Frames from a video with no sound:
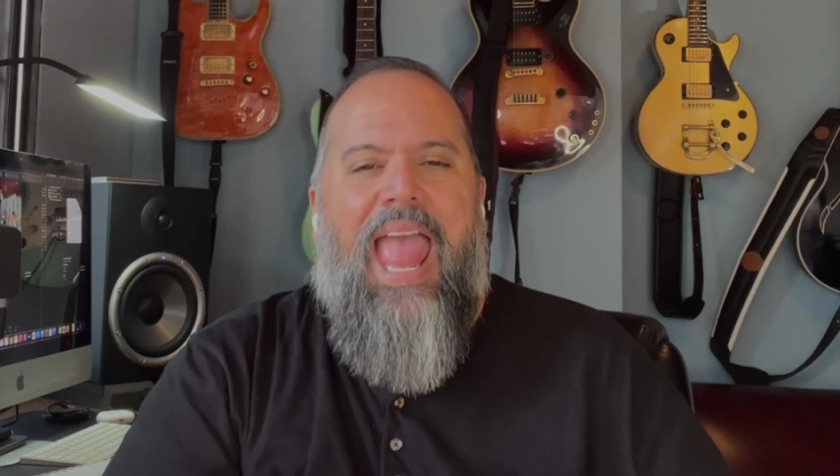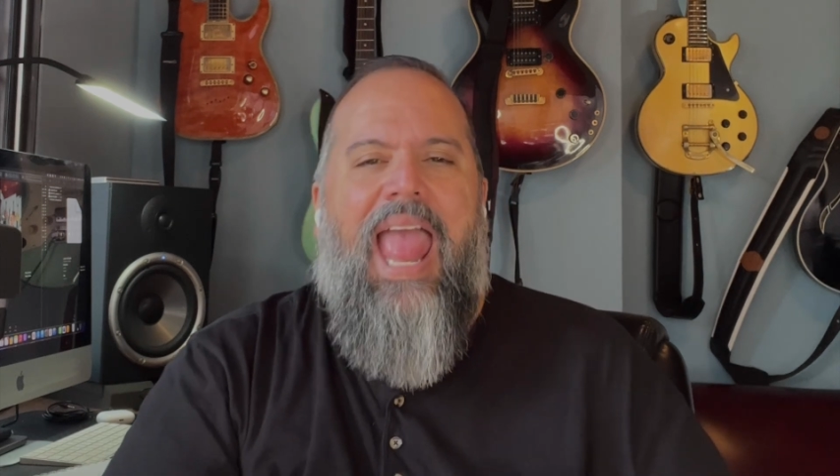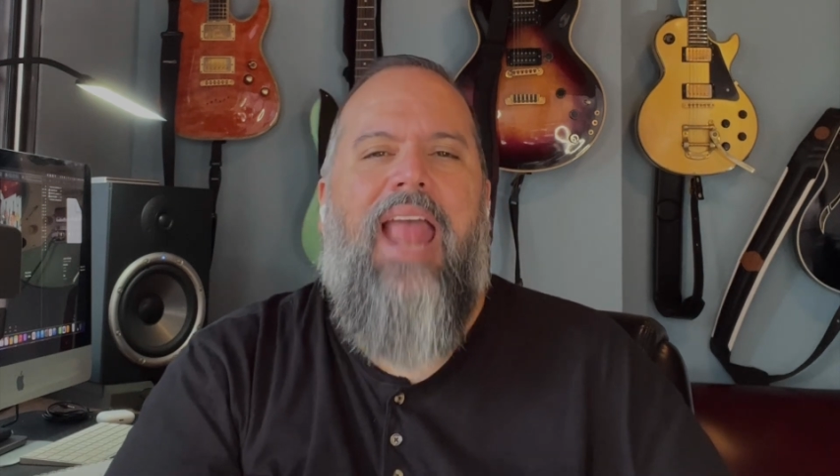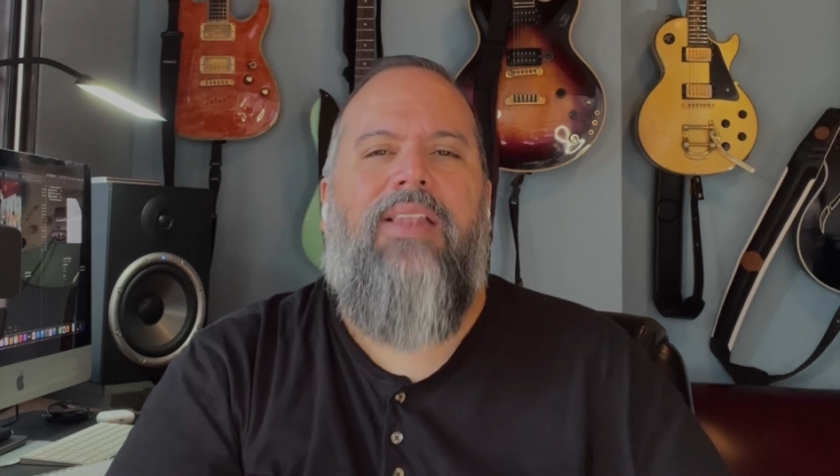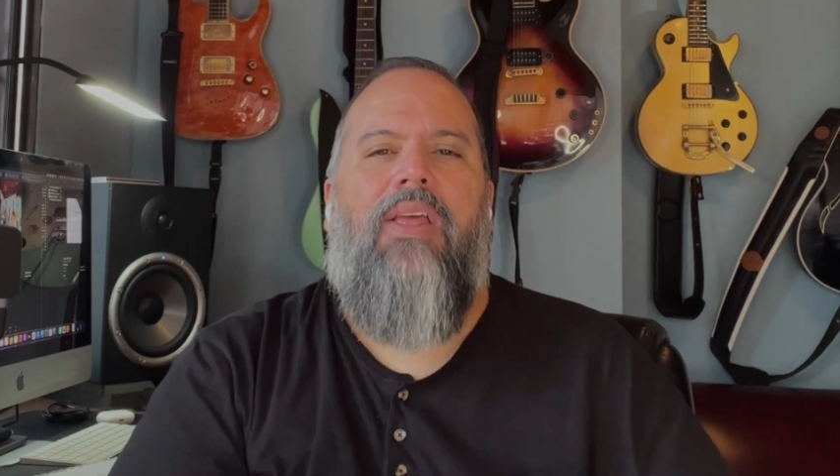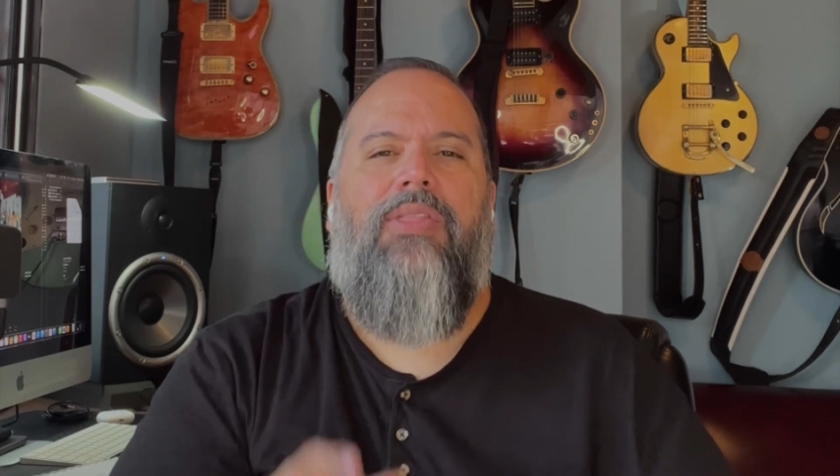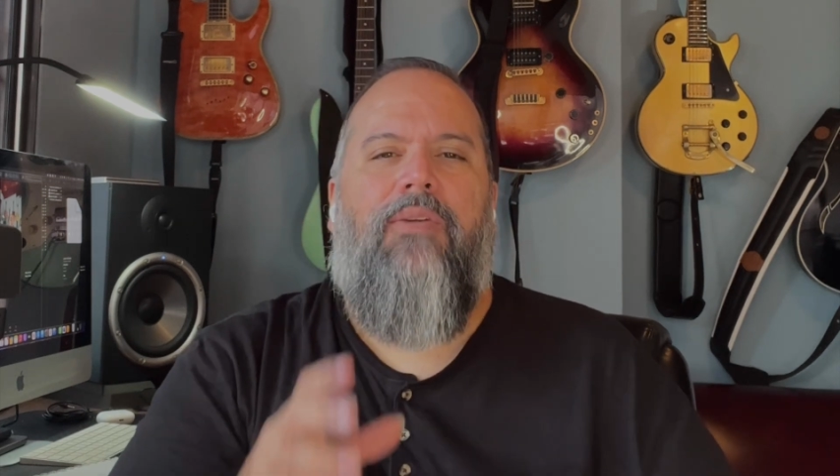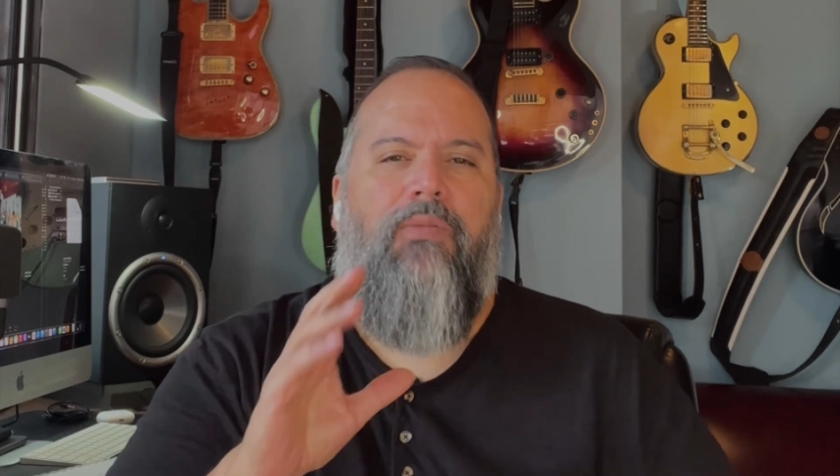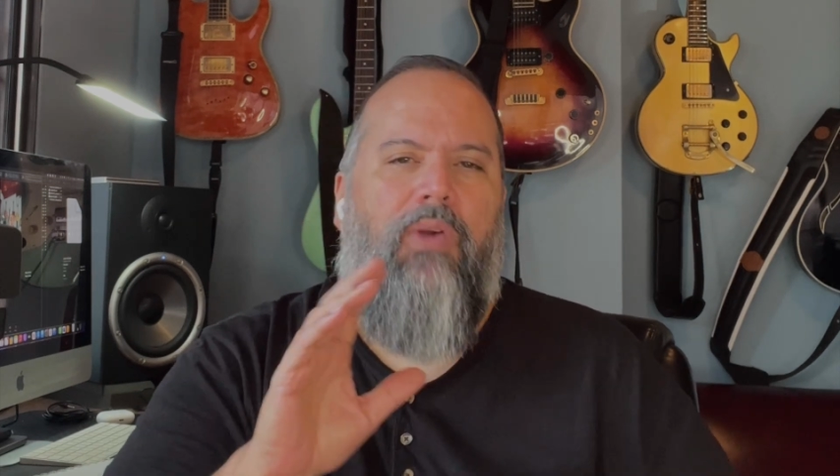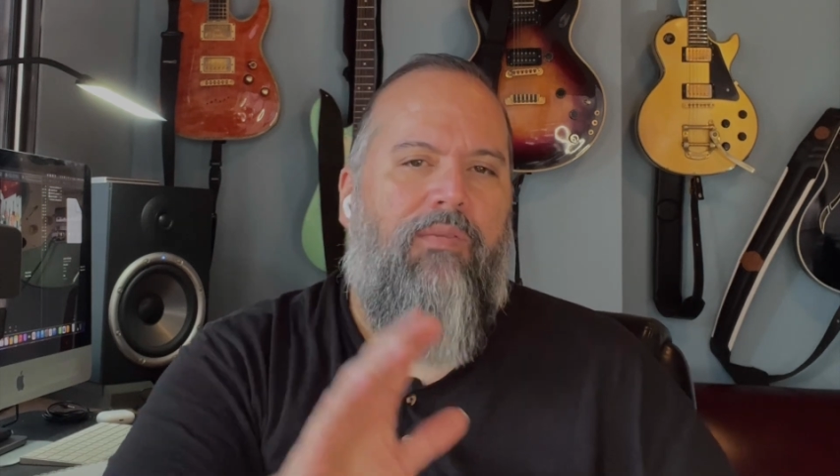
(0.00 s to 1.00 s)
And
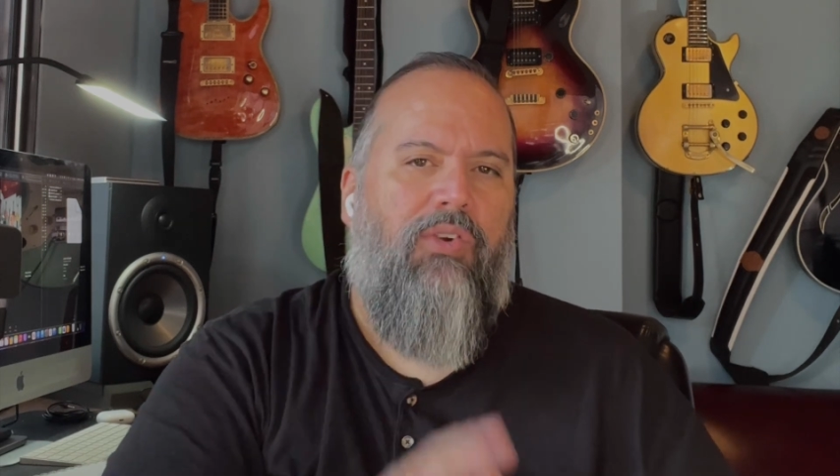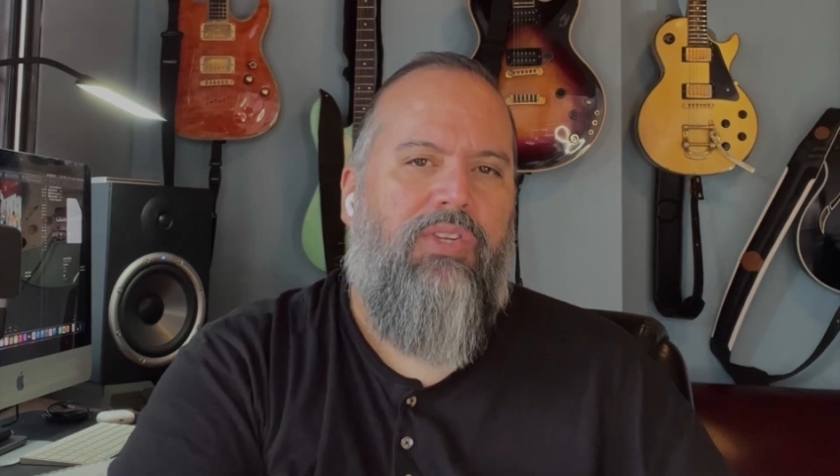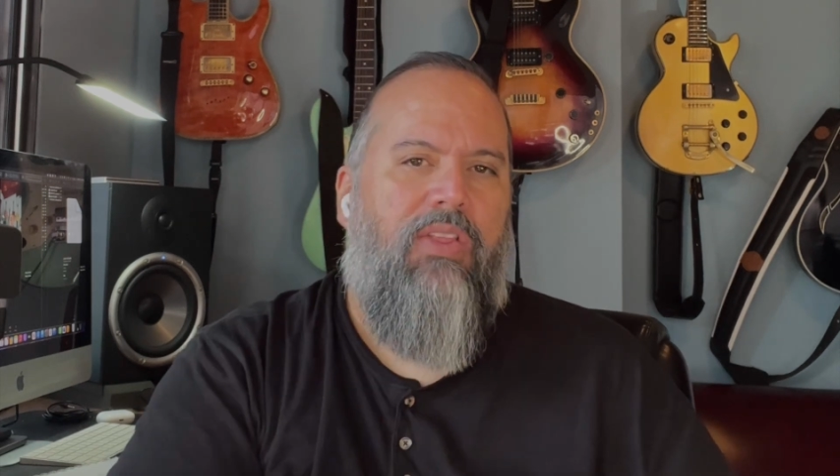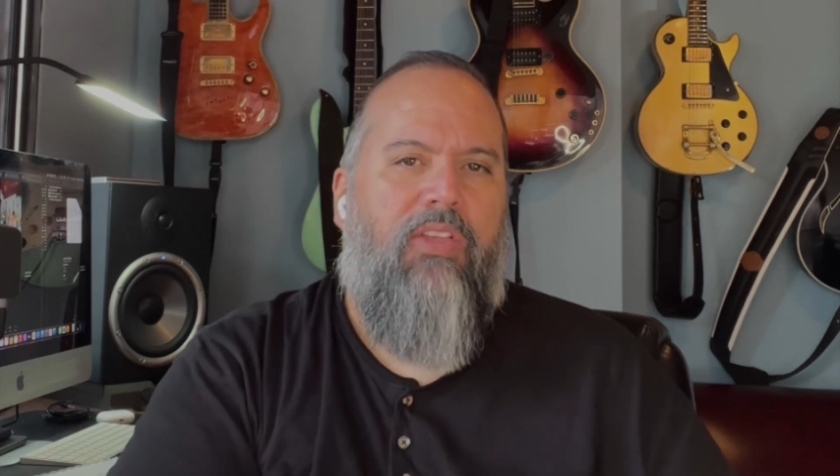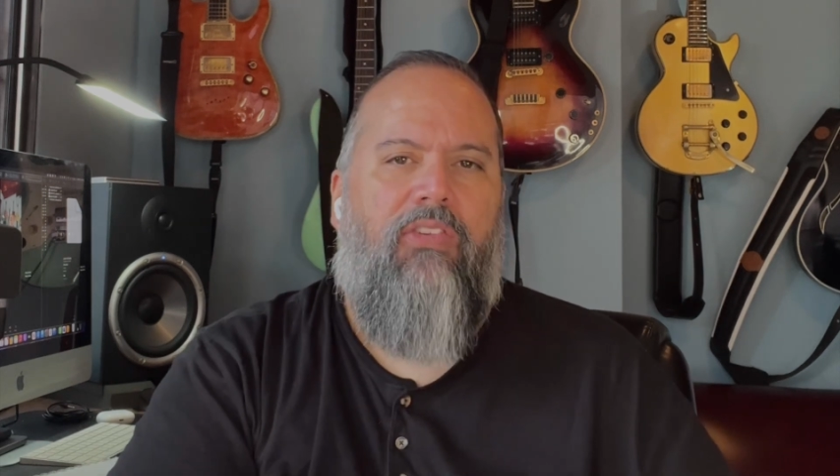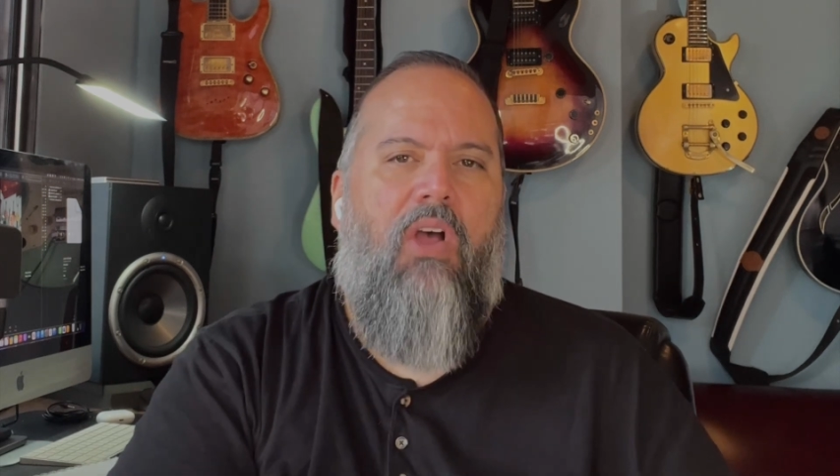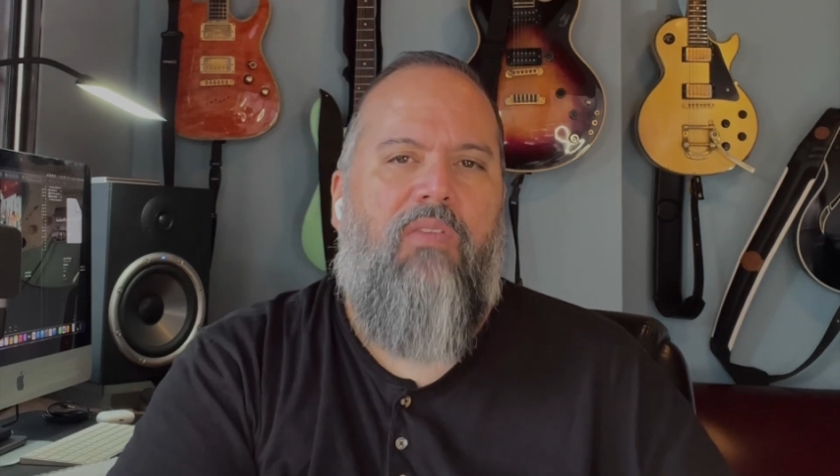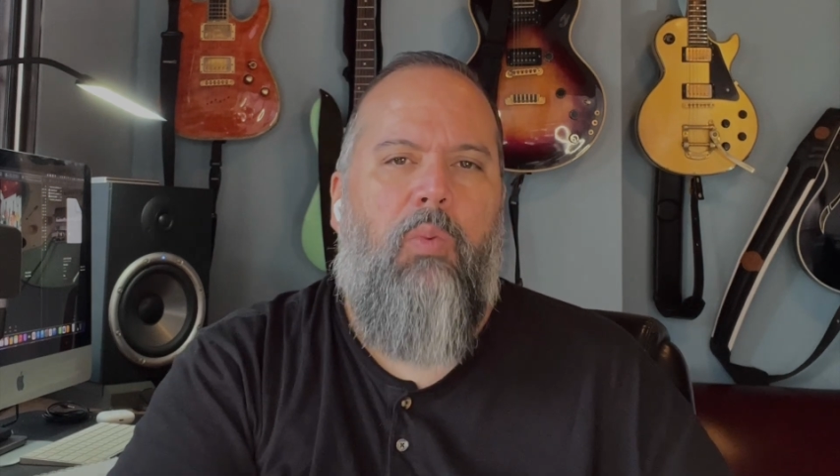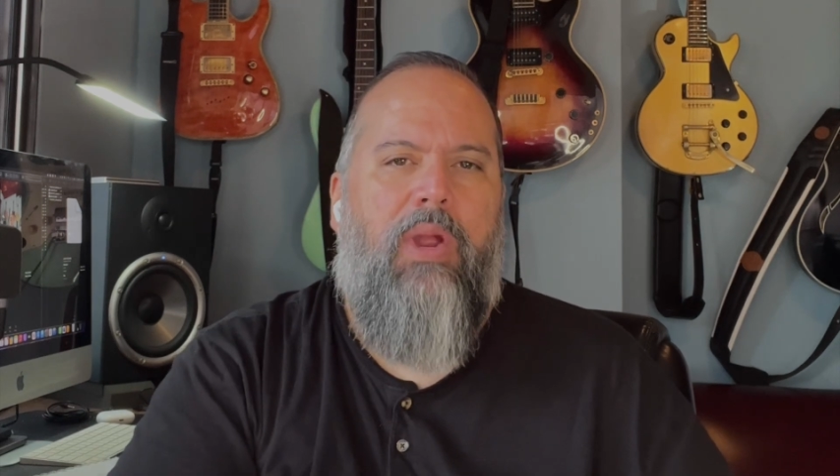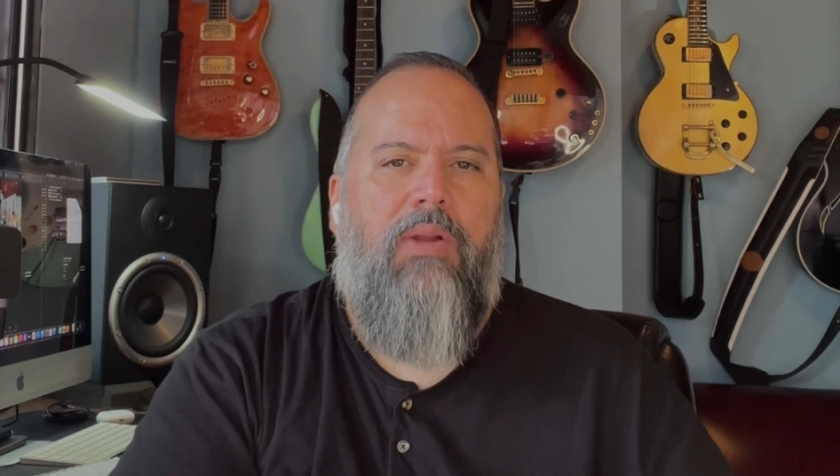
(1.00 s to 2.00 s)
the free version of the
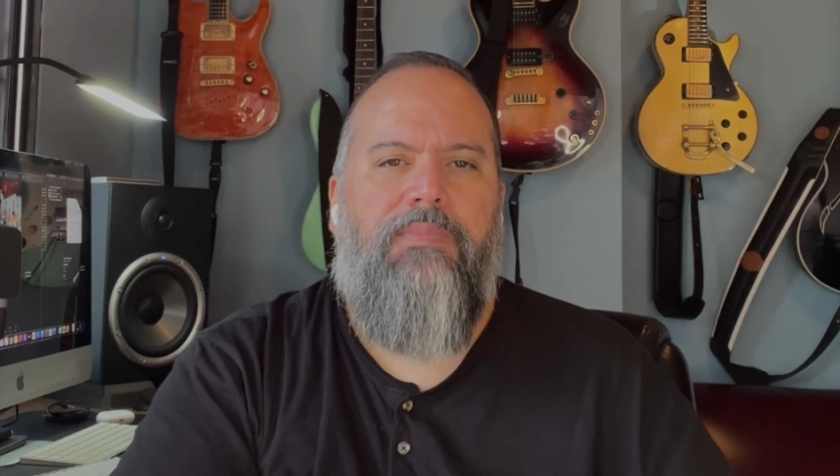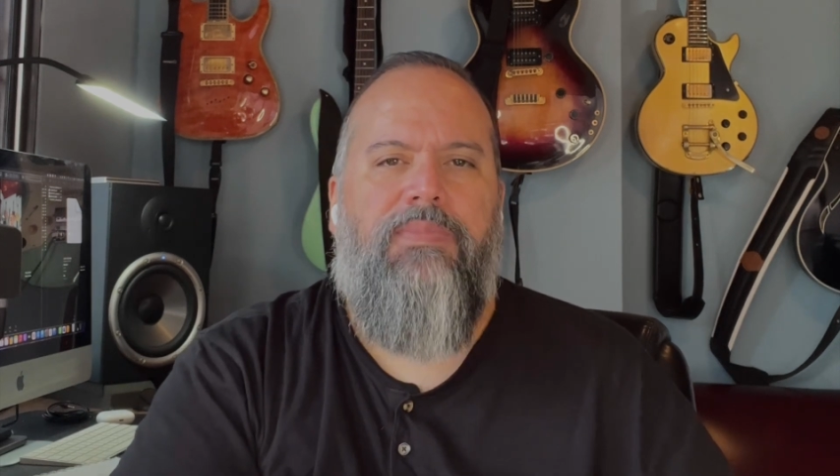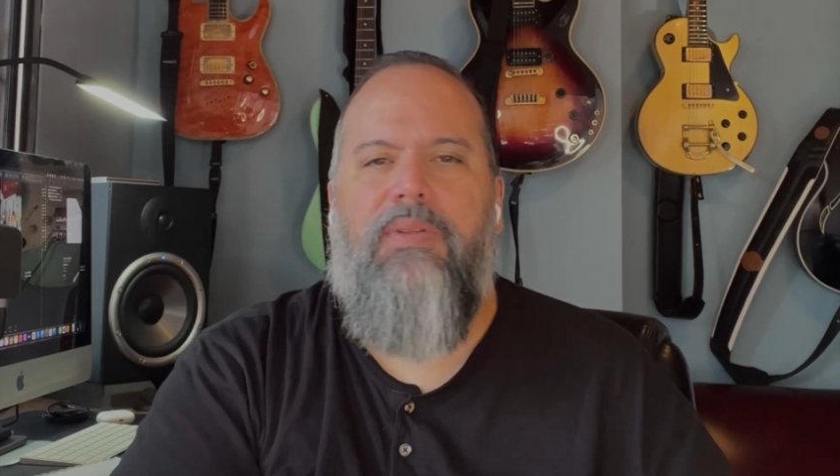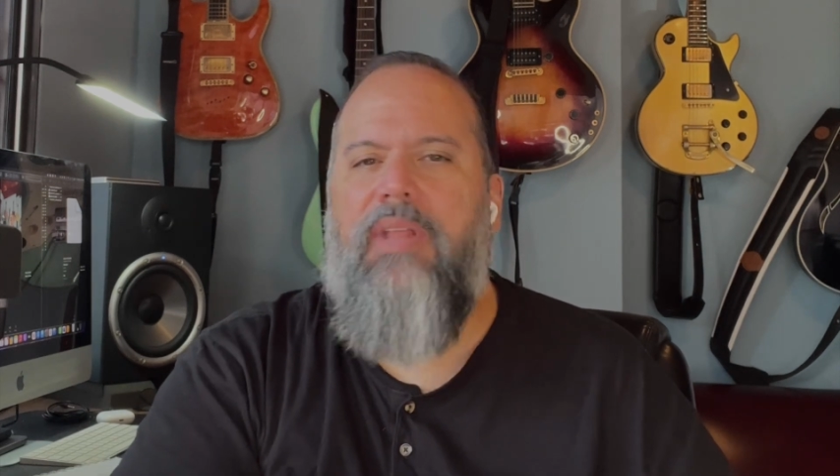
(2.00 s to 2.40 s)
software